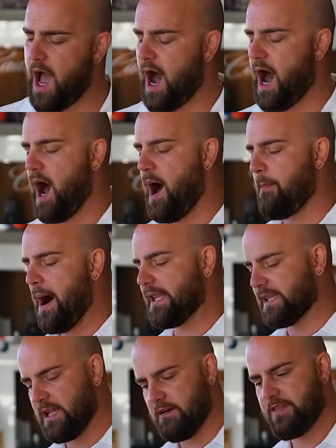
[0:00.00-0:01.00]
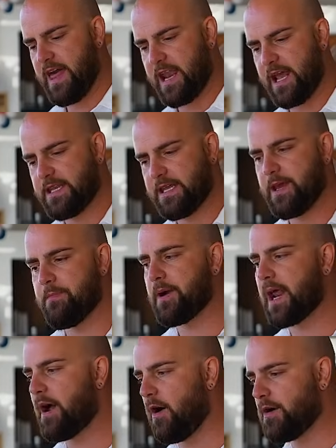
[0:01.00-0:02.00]
I love that idea, but
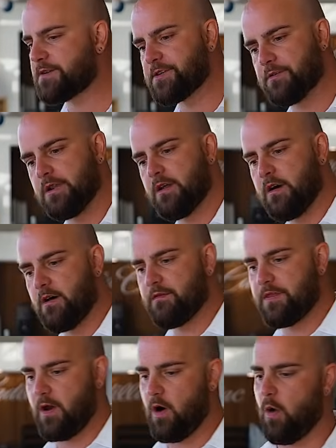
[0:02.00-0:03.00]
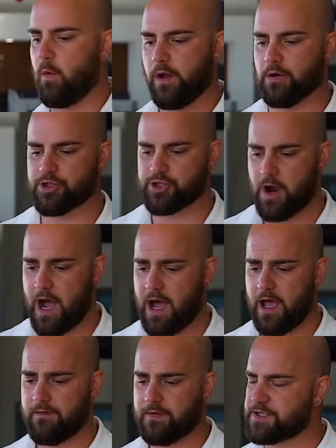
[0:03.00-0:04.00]
I also love the all-wheel
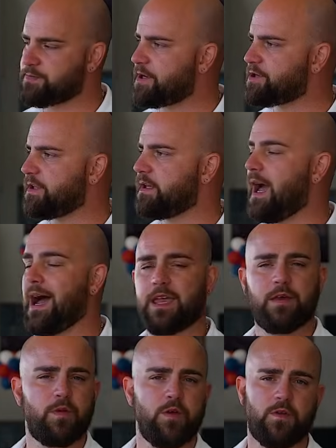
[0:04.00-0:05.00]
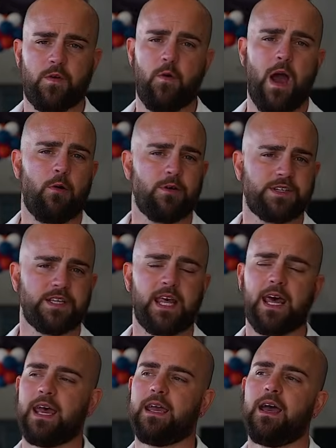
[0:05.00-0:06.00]
drive, especially I commute 2 hours a
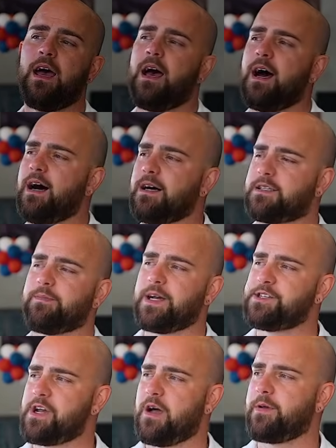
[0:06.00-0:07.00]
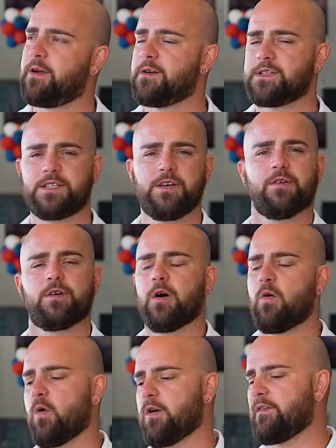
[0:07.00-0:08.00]
day to my job here at Sioka
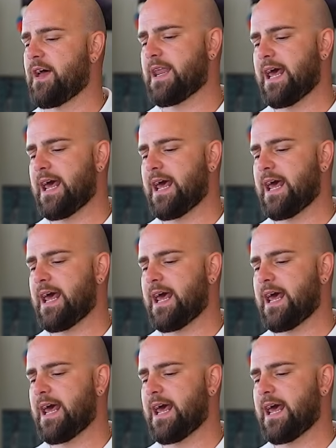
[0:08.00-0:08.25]
Corvette,